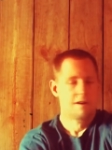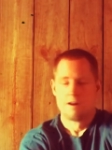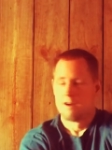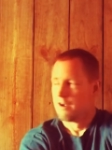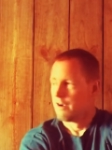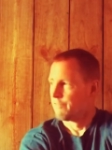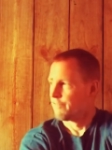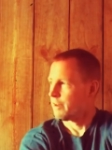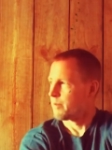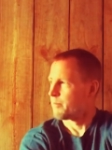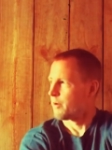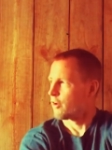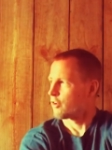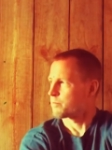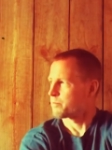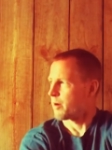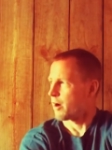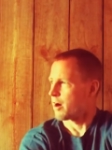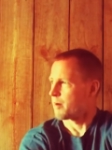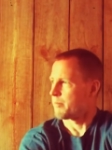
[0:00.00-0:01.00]
for the most
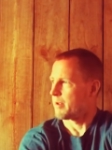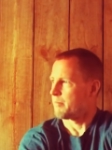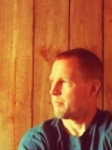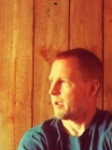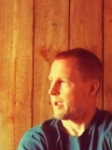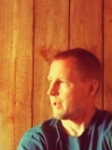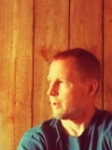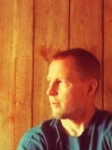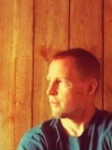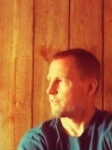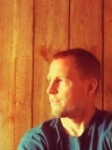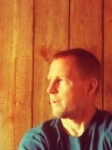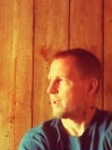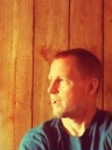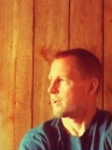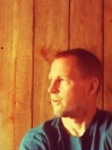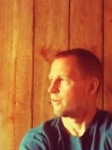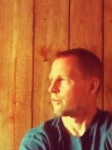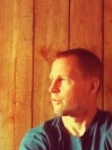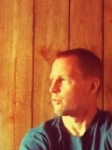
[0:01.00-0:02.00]
part, I mean, man, this
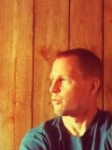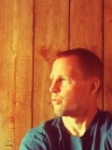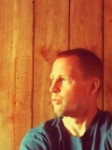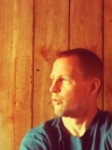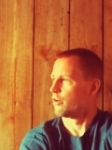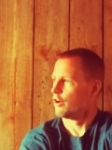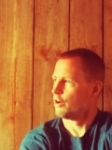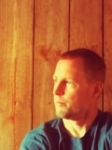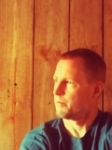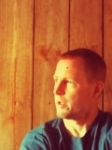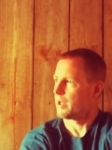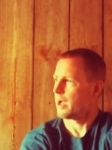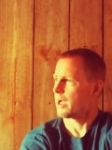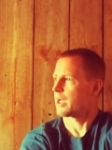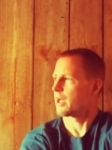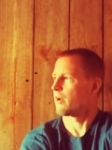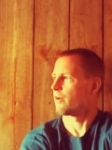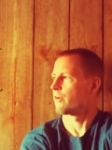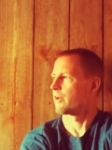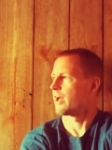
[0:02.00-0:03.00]
vehicle is roomy. I
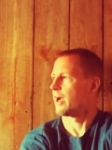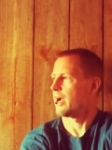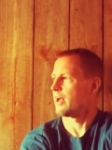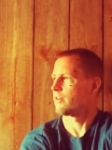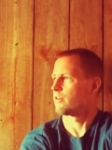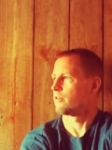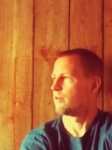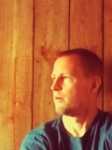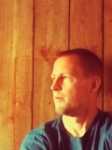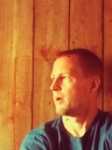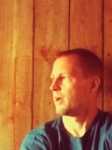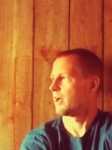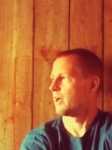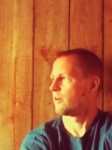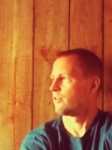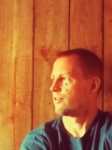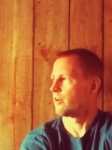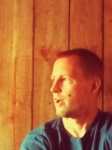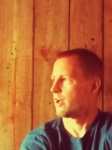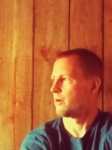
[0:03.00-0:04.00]
got all kinds of room. I got a
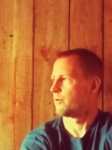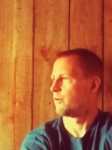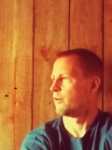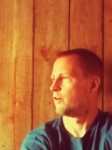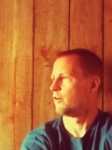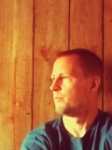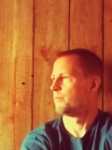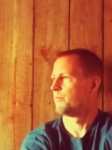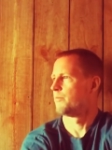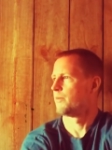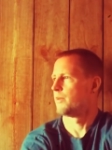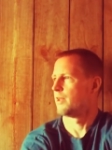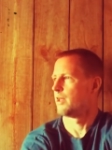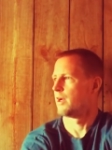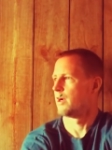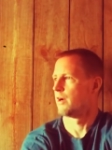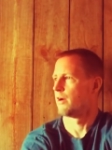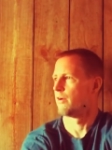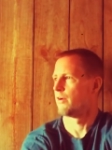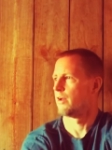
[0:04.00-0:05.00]
ton of room, you
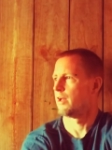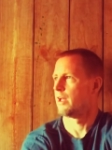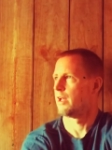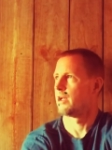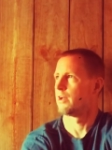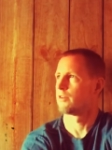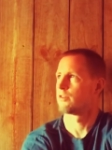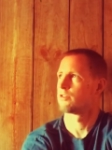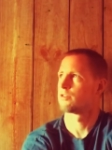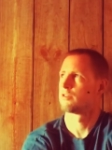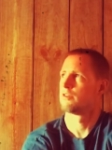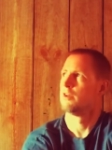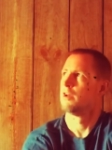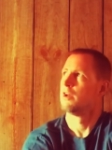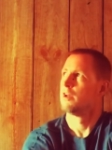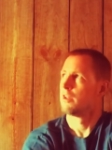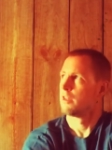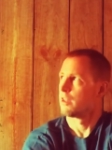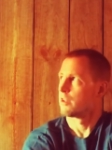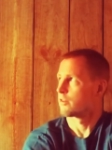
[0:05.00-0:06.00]
know, and it's
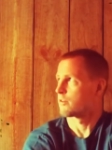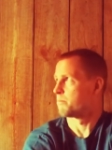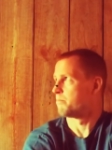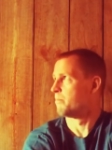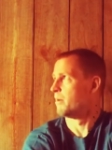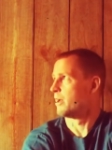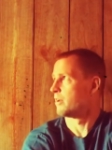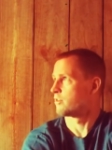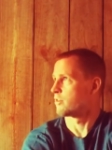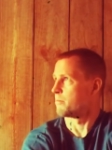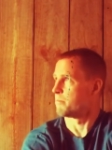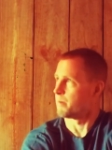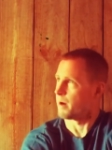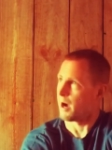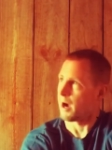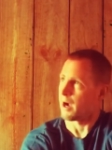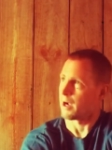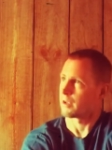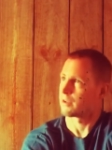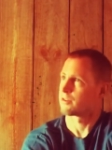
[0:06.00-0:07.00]
a
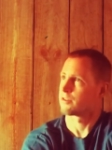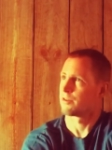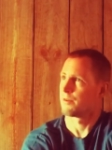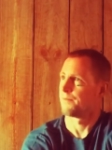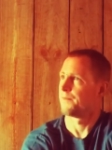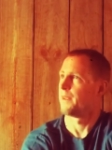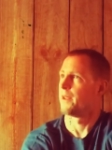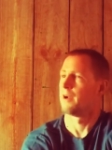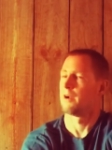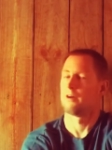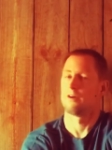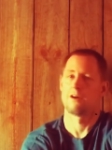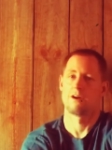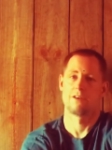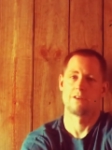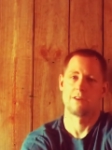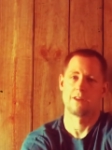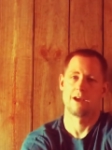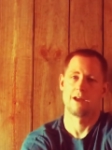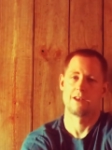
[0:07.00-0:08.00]
box, you know,
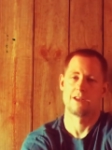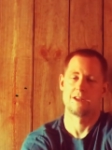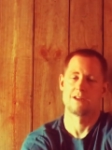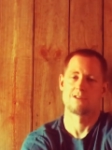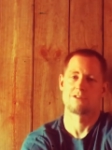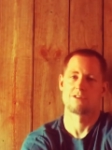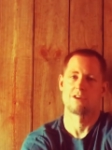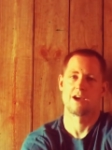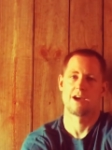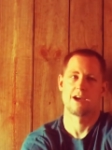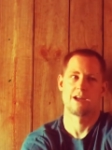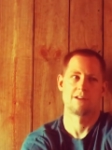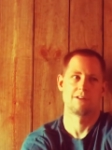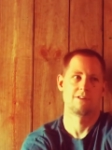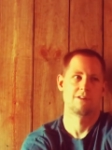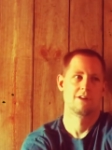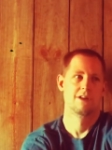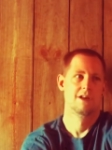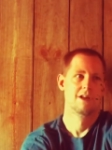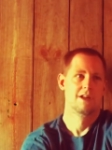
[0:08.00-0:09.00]
on the inside.
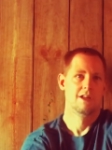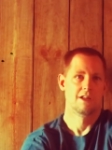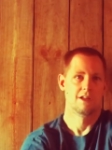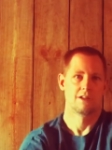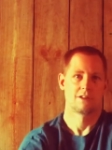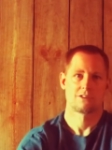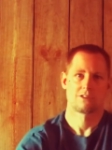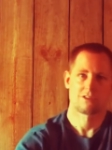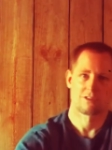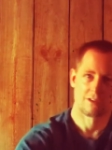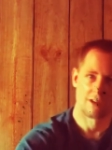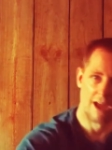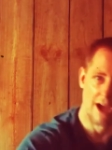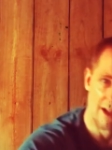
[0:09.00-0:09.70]
It's not